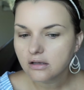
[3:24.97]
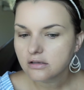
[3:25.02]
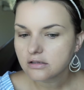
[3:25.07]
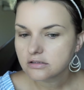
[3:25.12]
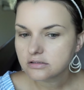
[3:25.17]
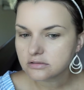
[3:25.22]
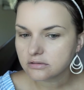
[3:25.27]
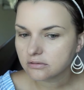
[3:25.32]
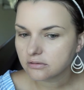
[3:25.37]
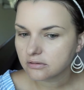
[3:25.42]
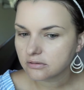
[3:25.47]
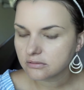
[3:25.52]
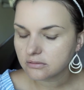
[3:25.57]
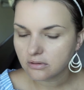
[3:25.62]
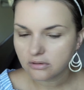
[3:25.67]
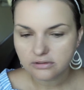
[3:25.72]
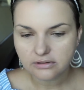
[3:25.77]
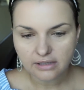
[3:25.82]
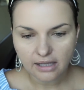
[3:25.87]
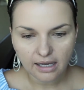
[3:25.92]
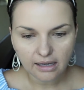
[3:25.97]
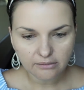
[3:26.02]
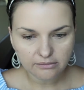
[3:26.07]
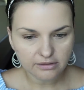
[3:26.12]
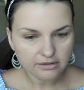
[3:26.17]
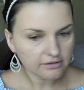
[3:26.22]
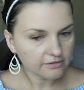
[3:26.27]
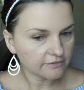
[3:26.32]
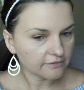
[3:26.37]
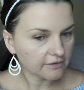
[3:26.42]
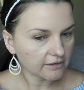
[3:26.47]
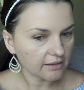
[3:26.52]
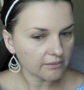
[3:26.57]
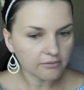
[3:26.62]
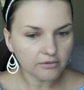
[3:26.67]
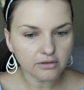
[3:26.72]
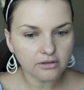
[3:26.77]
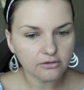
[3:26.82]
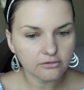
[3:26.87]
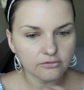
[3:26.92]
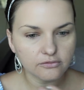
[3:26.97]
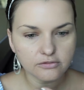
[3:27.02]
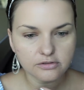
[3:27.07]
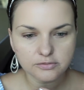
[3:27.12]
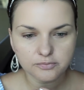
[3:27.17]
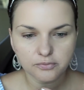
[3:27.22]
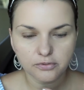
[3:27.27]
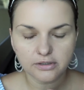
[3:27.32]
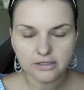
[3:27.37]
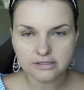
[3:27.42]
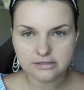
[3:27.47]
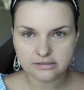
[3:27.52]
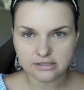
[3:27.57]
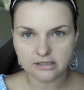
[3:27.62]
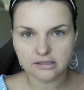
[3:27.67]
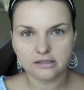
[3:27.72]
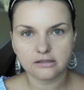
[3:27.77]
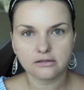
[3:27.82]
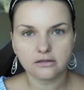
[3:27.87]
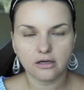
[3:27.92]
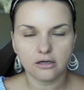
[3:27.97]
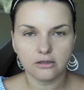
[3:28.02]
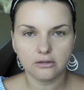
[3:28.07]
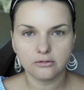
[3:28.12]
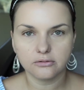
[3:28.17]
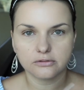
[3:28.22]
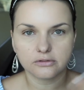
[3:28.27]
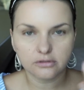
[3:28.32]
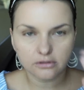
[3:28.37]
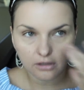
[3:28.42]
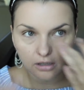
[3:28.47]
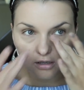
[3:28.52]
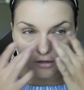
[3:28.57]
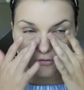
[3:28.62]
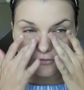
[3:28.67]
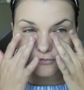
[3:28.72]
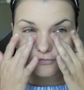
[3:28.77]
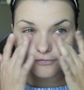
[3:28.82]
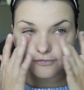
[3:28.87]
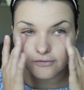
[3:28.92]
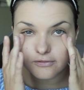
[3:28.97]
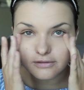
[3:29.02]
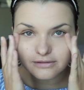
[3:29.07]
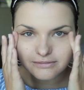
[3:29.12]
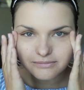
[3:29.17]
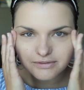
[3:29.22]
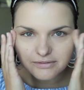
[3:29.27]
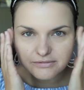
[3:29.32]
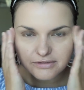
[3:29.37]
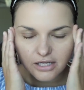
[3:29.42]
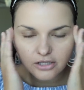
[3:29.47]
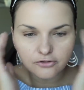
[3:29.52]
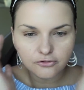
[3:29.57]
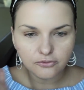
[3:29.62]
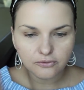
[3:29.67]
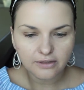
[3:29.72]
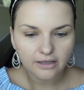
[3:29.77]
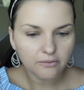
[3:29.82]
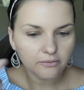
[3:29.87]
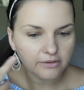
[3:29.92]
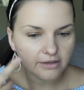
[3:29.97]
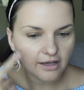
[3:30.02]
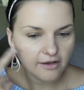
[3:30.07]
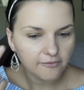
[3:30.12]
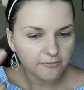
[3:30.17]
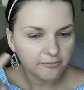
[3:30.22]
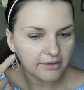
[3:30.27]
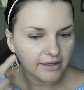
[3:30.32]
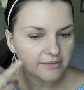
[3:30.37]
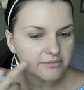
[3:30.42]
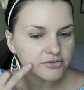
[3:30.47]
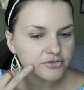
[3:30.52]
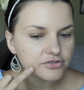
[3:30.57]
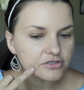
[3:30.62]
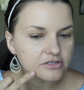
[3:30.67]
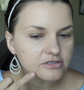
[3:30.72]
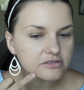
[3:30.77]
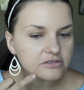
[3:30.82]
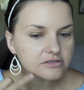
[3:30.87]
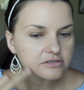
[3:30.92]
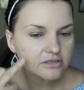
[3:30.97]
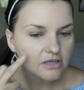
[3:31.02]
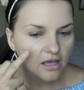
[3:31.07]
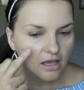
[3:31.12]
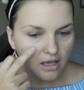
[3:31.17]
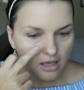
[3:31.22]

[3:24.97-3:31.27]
So now next thing I'm gonna do is put a second coat of, sometimes I do that when I have blemishes,